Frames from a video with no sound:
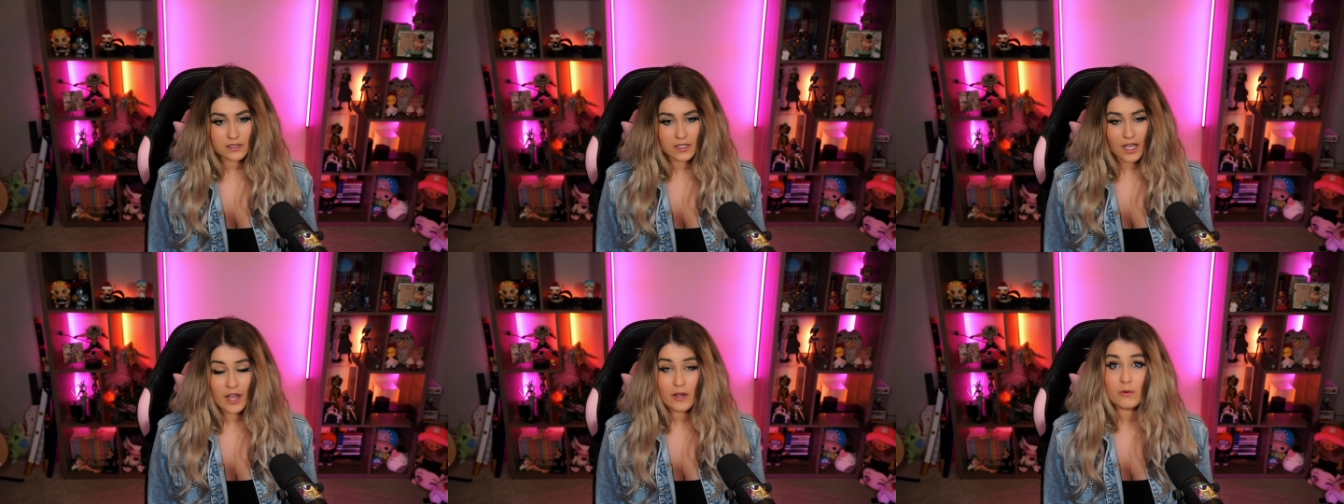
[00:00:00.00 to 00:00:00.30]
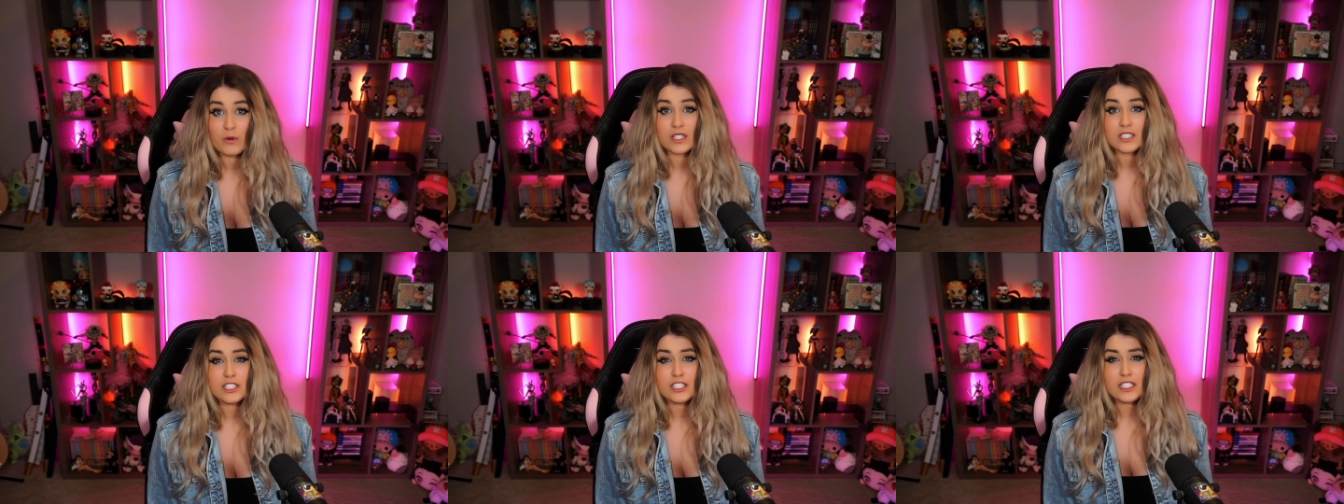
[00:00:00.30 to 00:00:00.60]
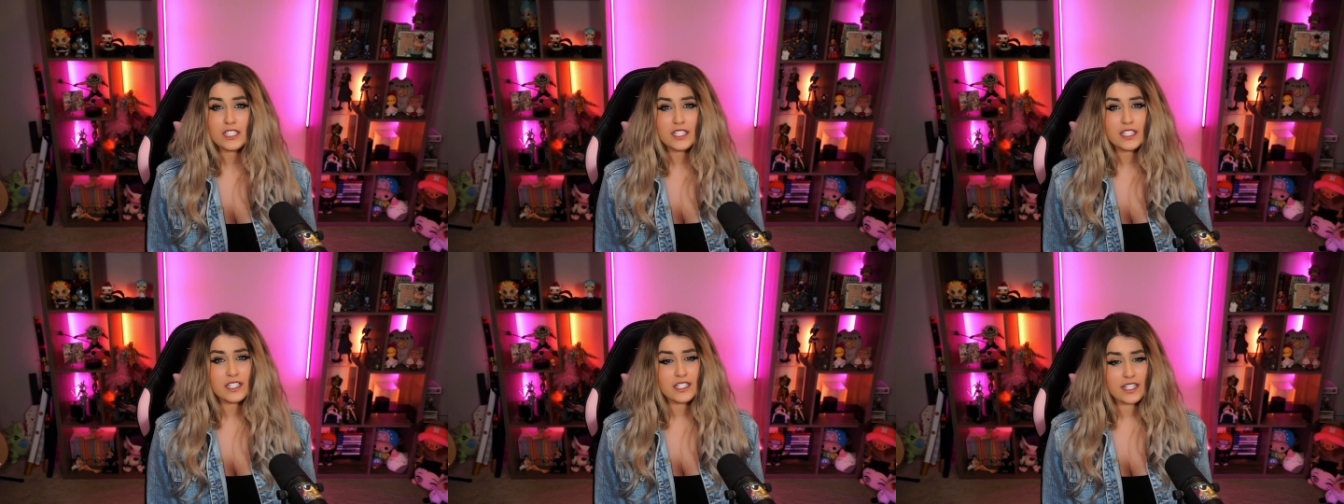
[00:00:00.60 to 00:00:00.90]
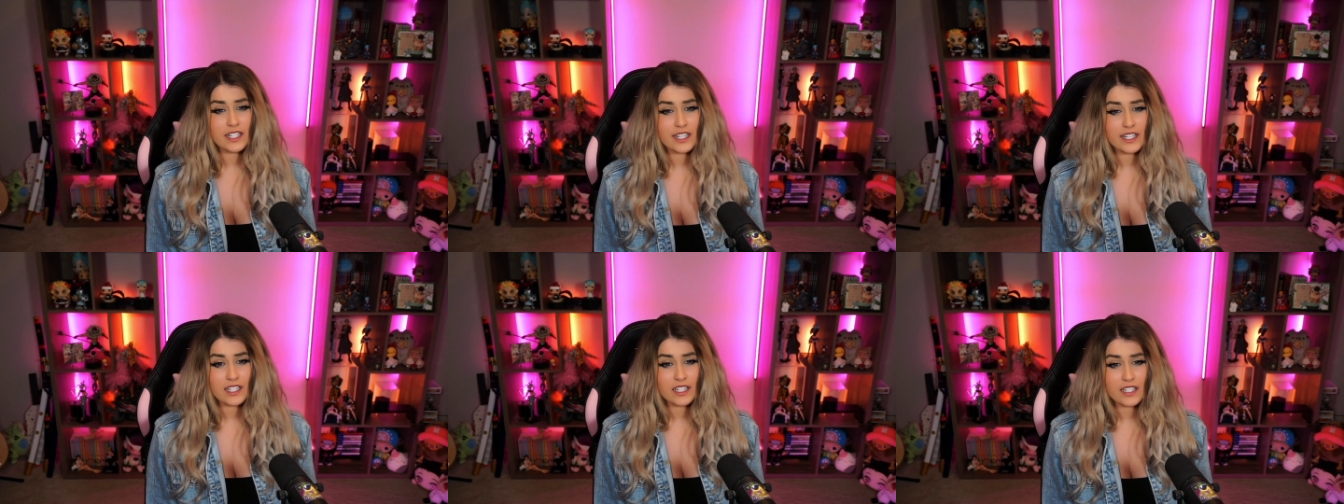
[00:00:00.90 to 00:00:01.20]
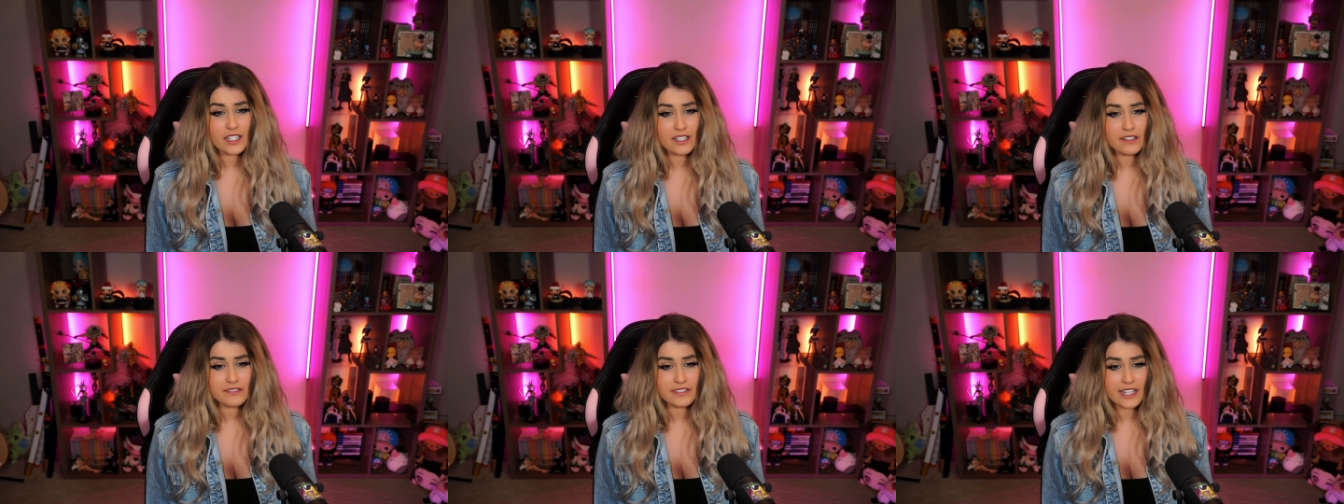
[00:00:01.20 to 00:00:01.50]
I wonder
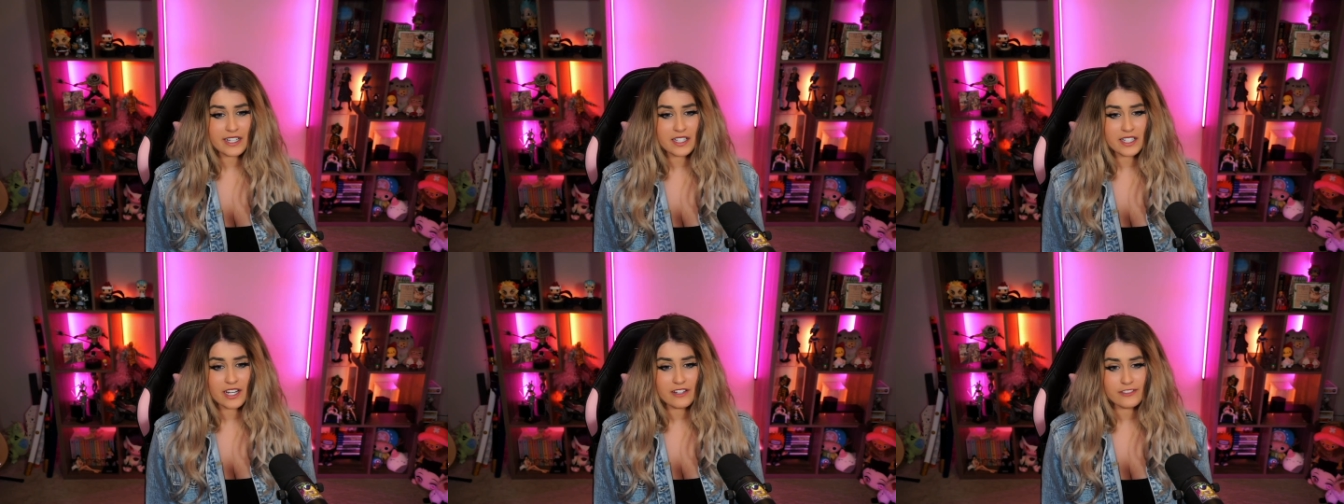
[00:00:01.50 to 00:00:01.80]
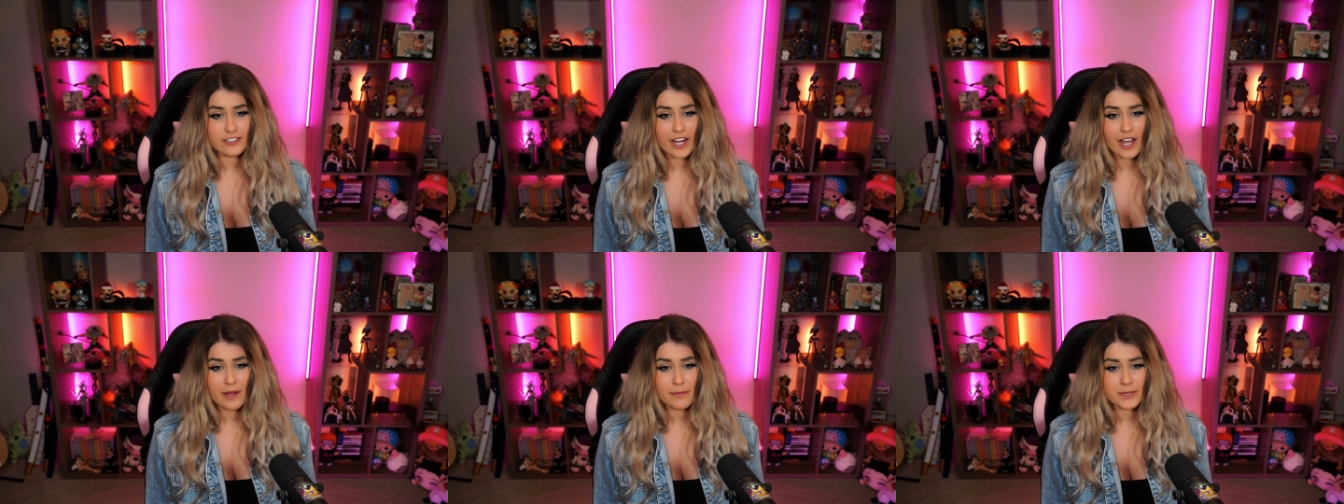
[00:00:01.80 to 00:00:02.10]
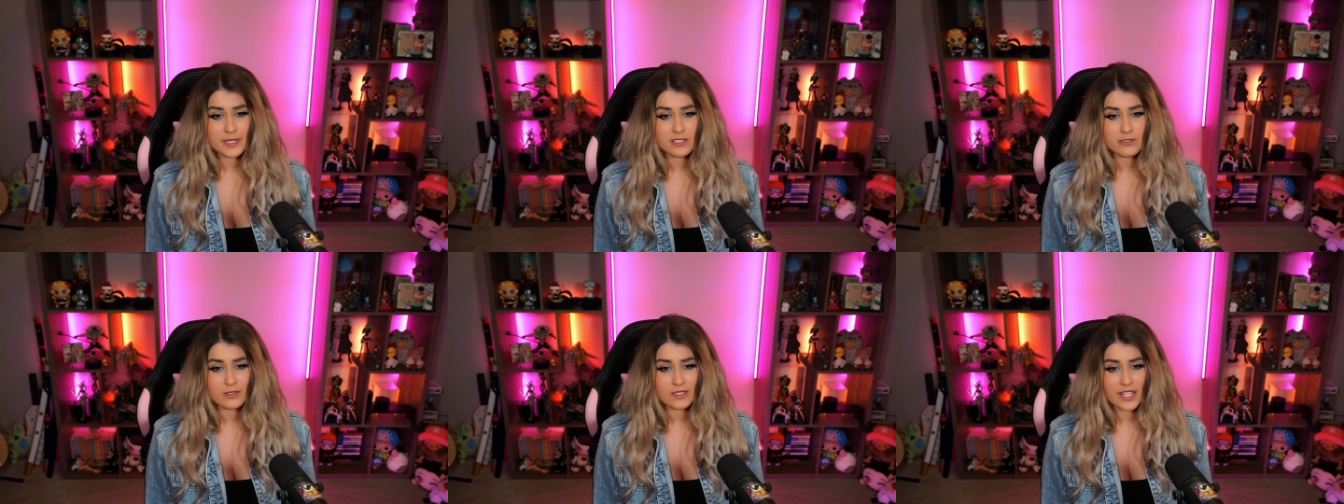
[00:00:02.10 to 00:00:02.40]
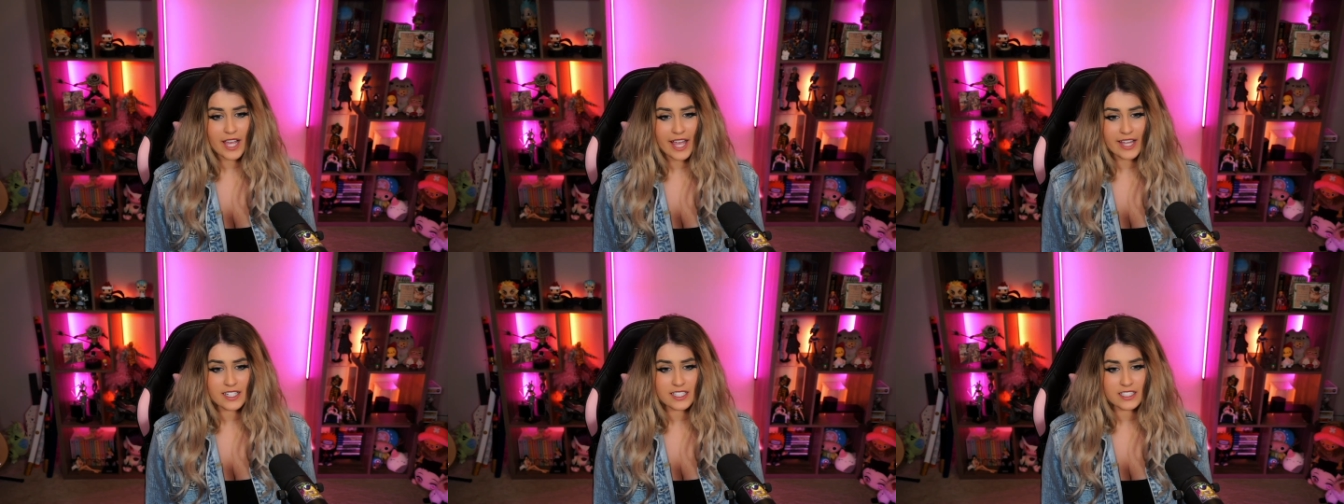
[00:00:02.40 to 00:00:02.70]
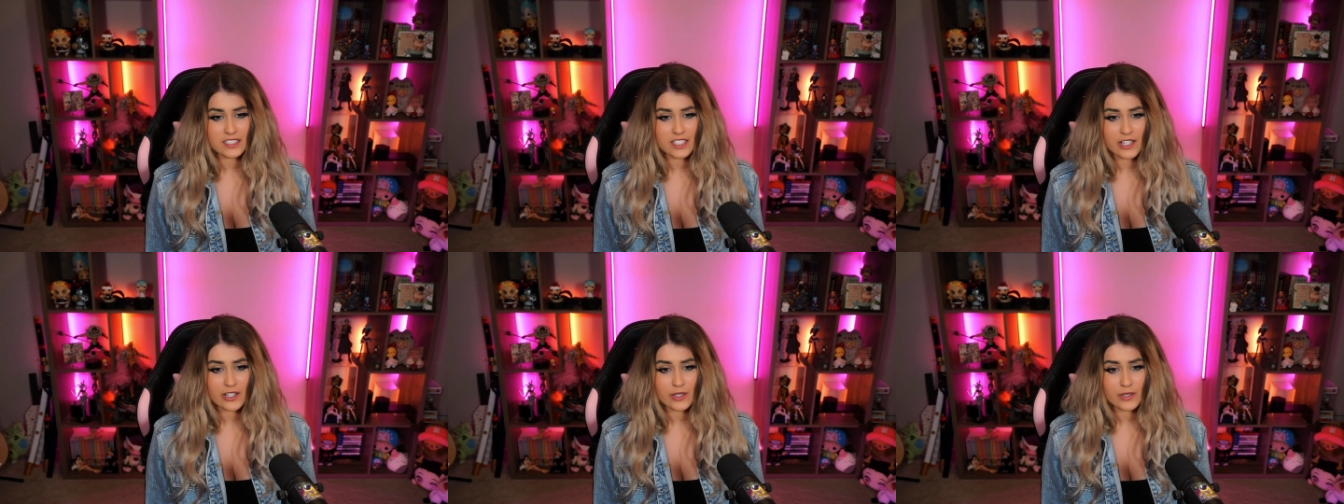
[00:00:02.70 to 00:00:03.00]
if that could ever happen to
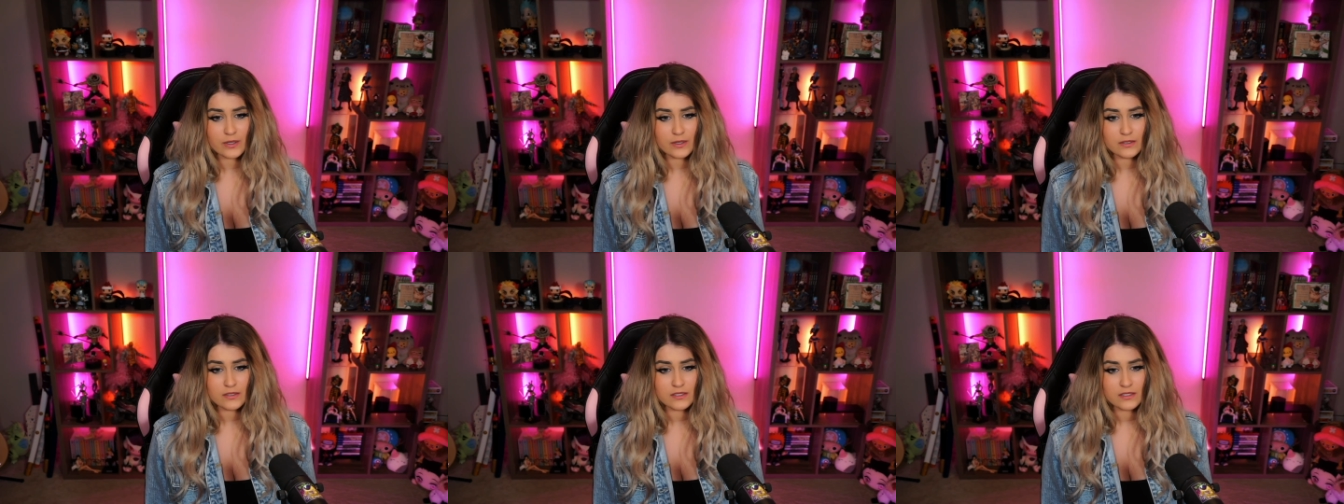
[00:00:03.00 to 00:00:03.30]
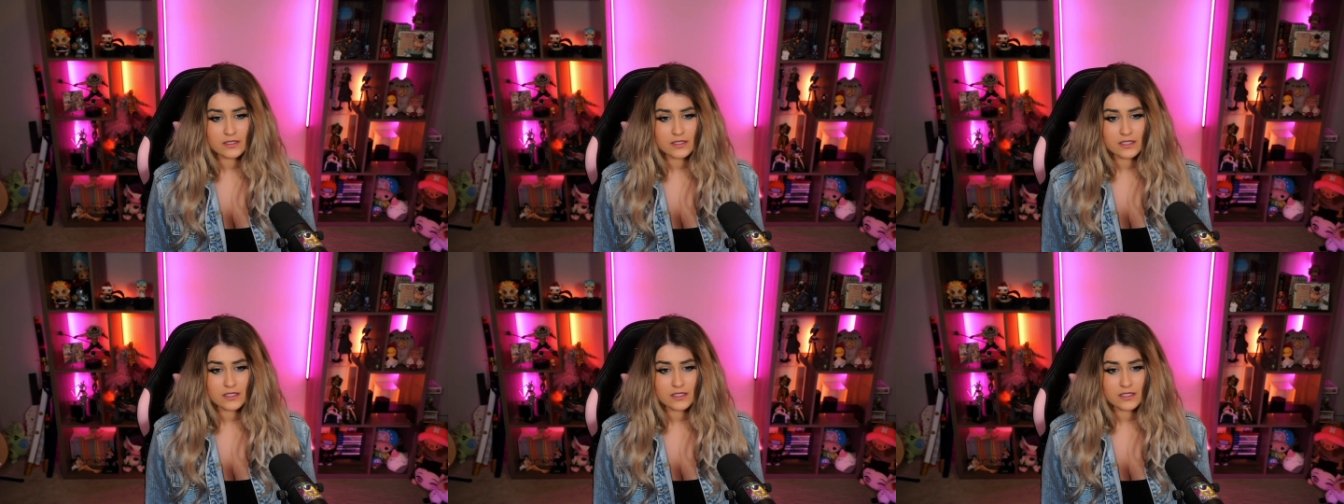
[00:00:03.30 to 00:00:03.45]
Aladdin though